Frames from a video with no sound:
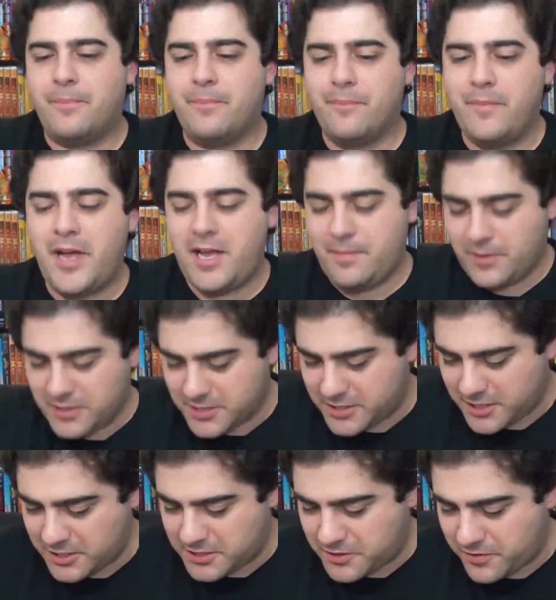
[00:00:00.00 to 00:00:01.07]
Mabel
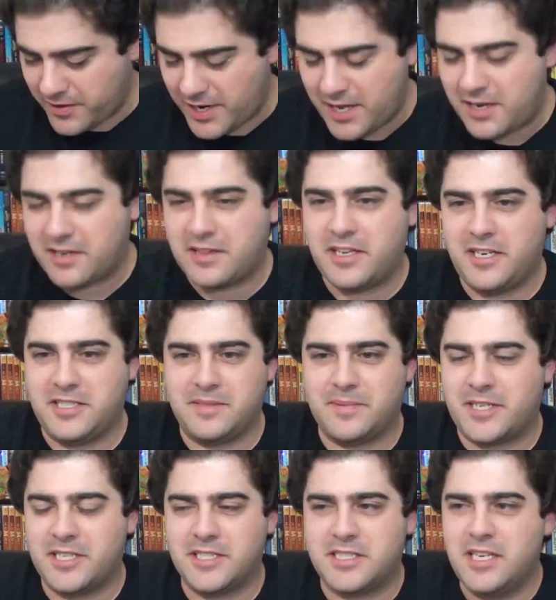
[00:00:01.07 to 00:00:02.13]
starts creating things,
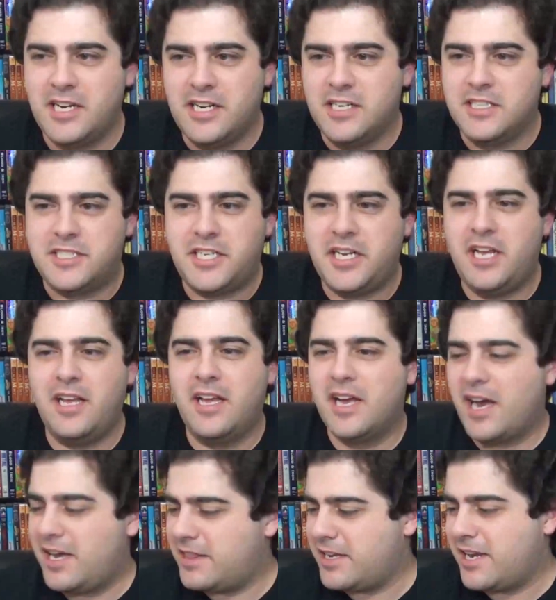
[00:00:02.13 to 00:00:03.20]
because she,
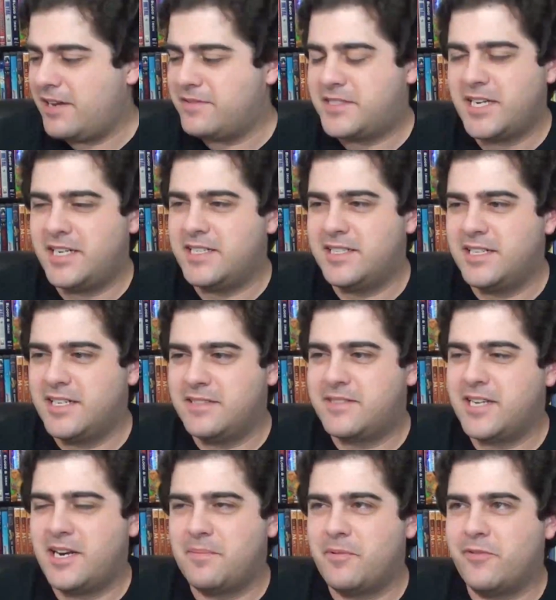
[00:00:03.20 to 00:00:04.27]
I think I've said
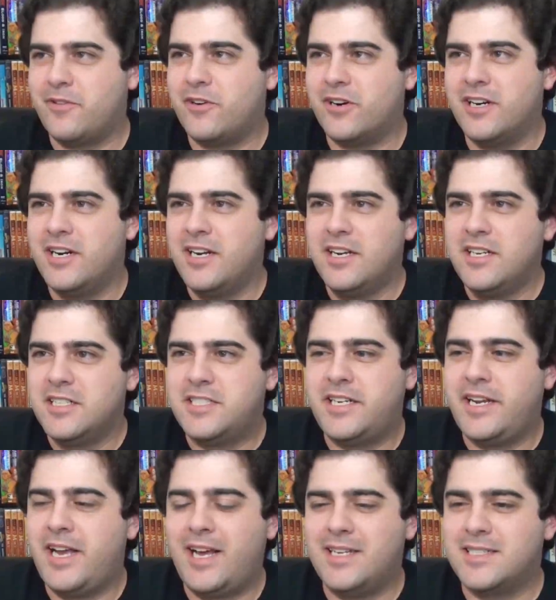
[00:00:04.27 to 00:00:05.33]
it before,
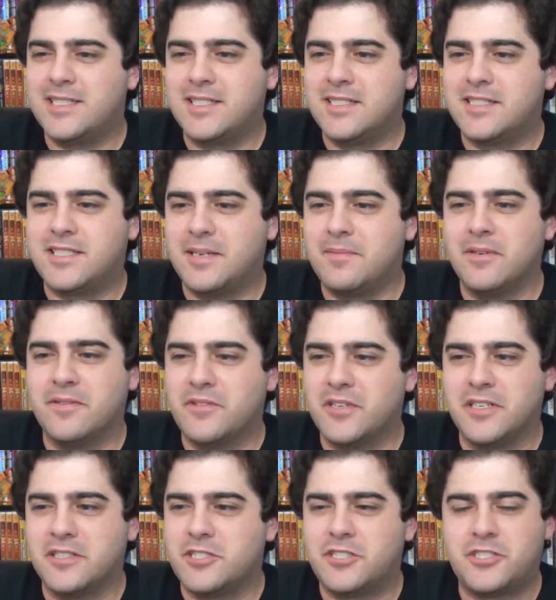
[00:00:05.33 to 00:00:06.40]
she has some of
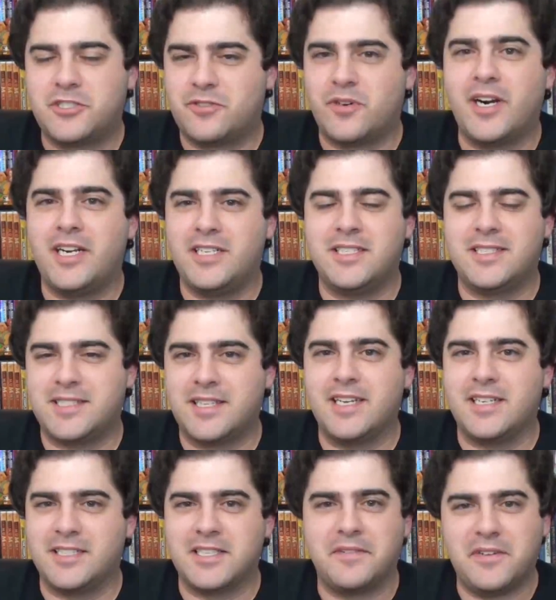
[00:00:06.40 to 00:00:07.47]
the strangest
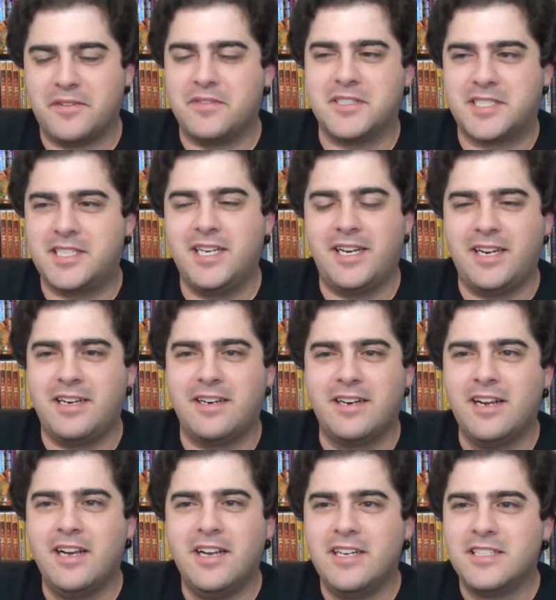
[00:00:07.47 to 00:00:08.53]
things I've ever seen
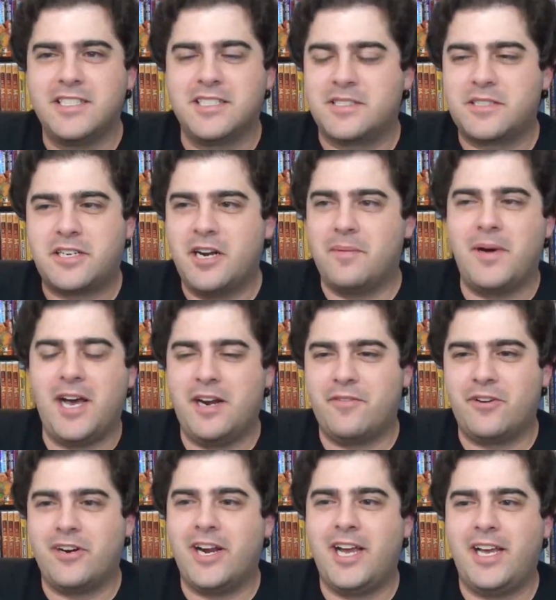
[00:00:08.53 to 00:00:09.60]
just come out of
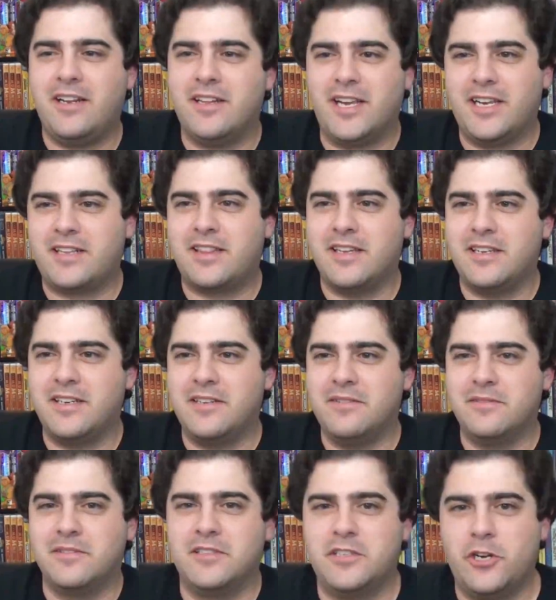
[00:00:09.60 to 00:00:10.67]
her head, like
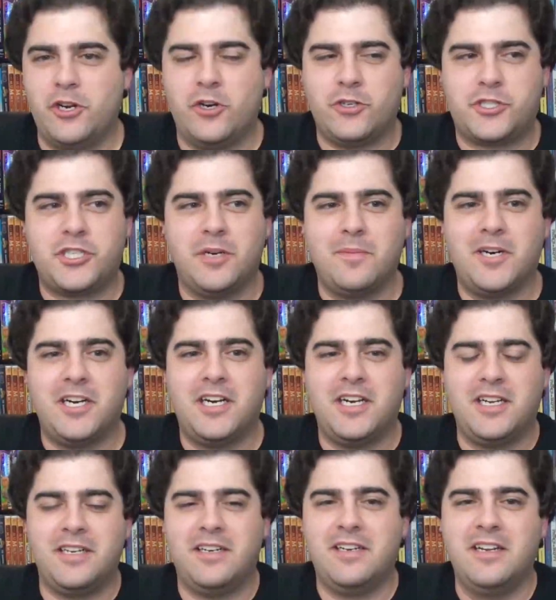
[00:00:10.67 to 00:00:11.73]
the
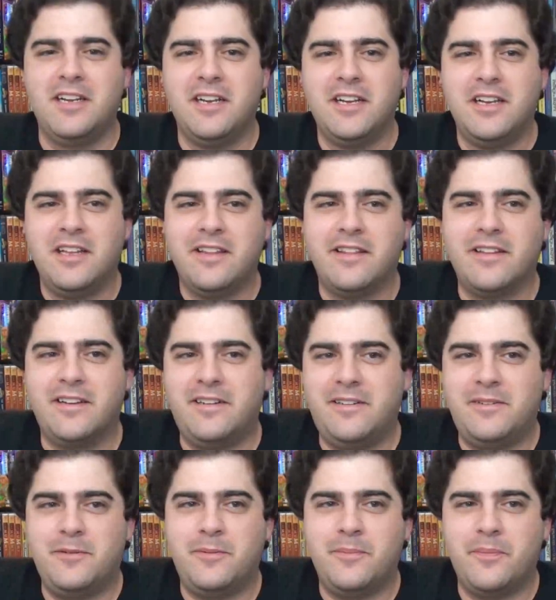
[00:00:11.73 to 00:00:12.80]
Yoshima and
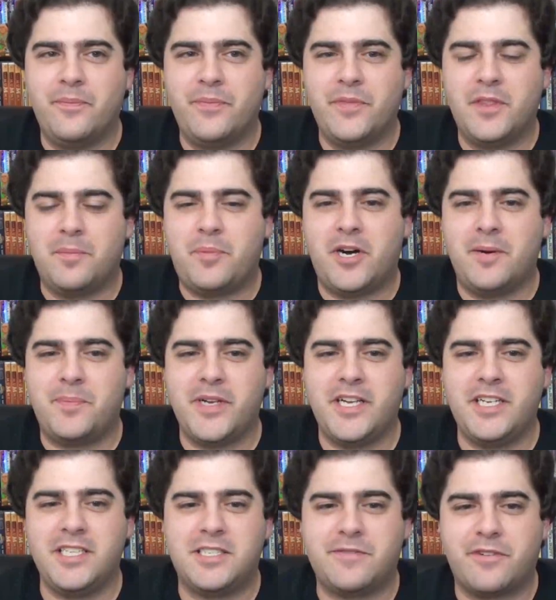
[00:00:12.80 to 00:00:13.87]
the
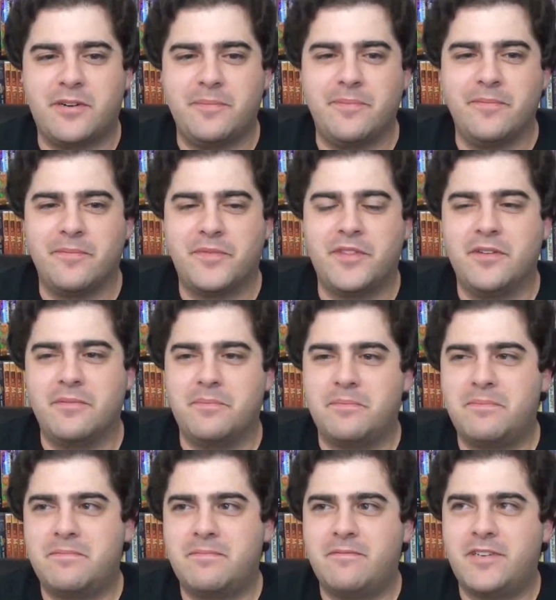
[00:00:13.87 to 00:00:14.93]
puppies from the
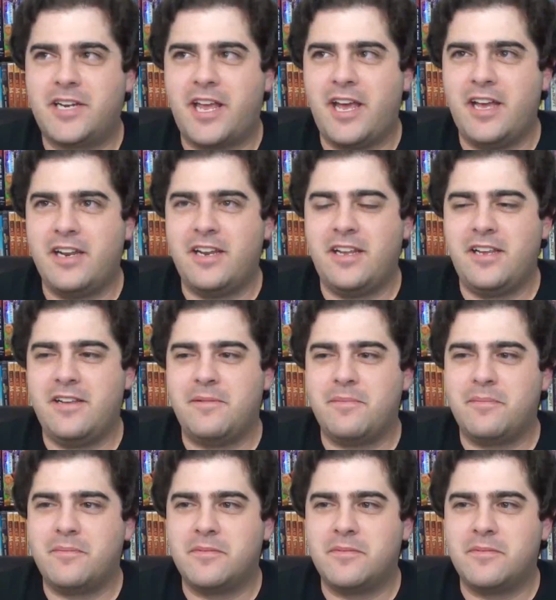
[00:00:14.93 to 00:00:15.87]
candy